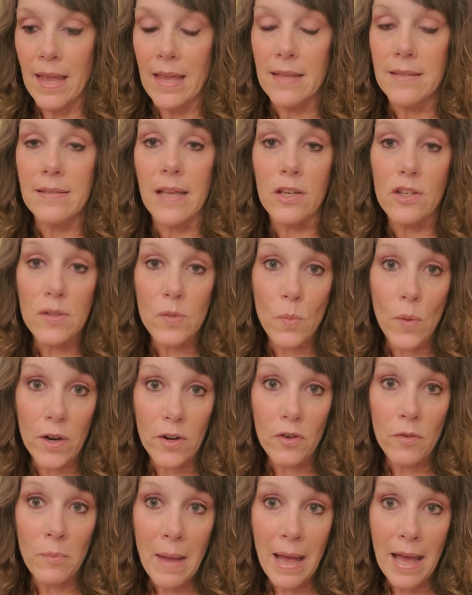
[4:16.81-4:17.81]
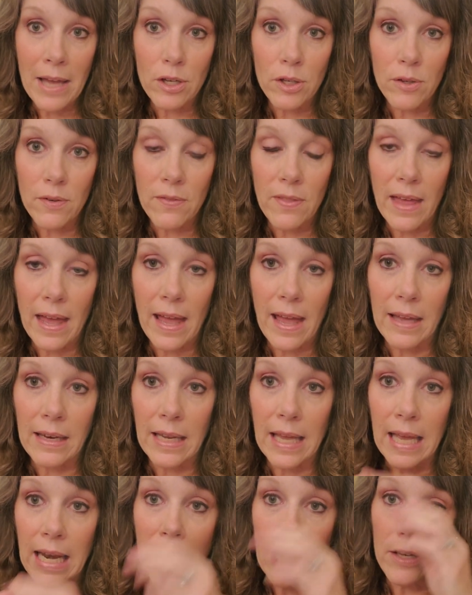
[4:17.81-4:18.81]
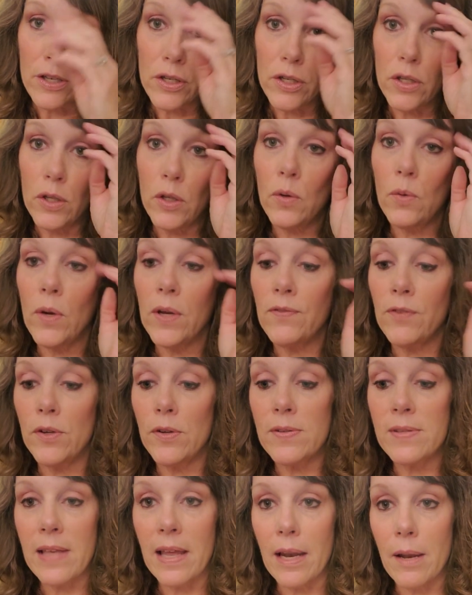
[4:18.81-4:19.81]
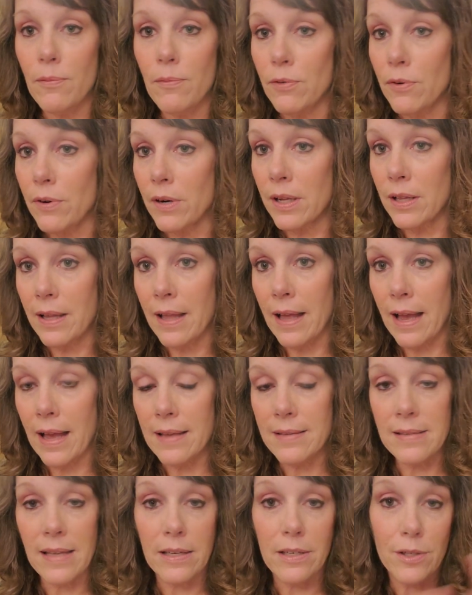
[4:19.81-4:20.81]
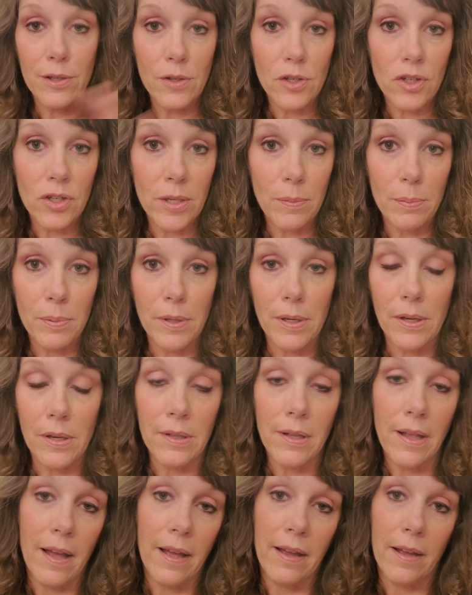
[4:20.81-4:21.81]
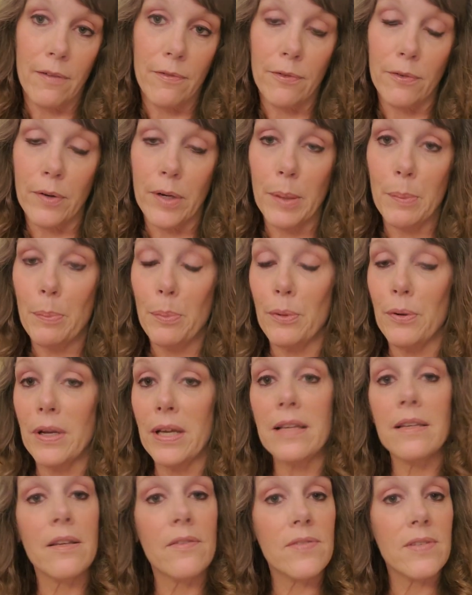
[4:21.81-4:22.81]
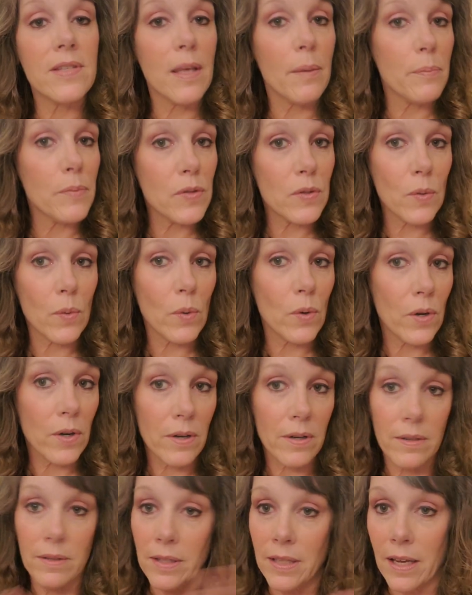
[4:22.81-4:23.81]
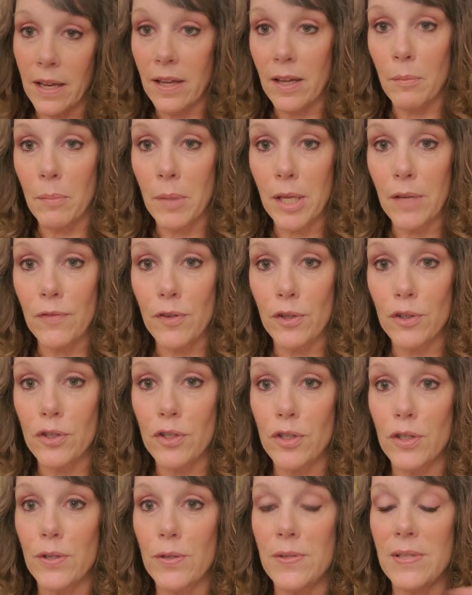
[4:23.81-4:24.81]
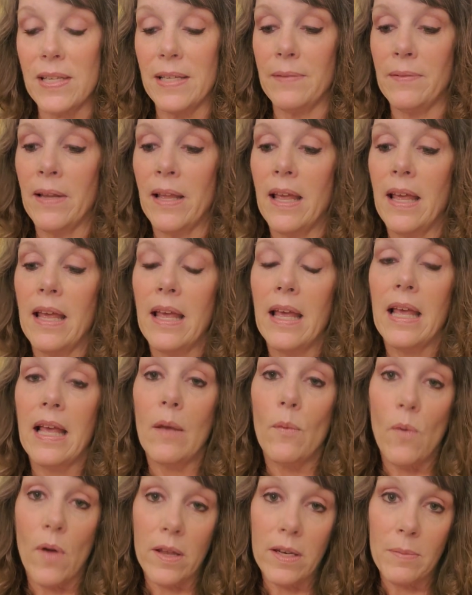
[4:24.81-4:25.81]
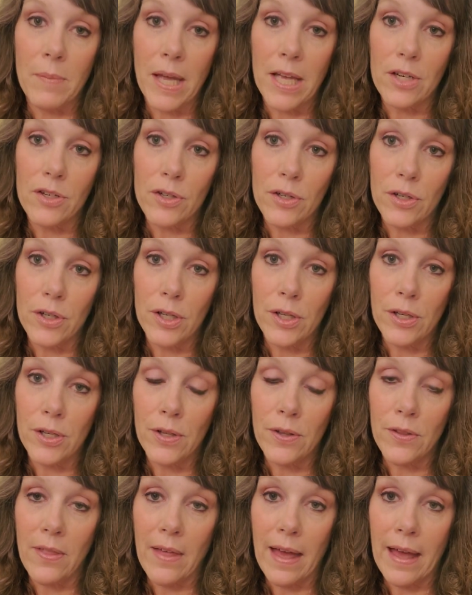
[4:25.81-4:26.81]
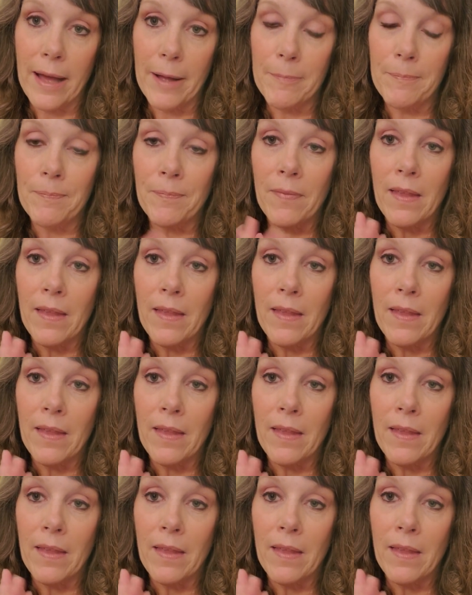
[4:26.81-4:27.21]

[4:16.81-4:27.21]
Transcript: So I just wanted to remind you of that. And I do, if you sign up for a class, I do ship you like a free print of some sort. You know, it can be of your choosing. Wanted to make sure you knew that.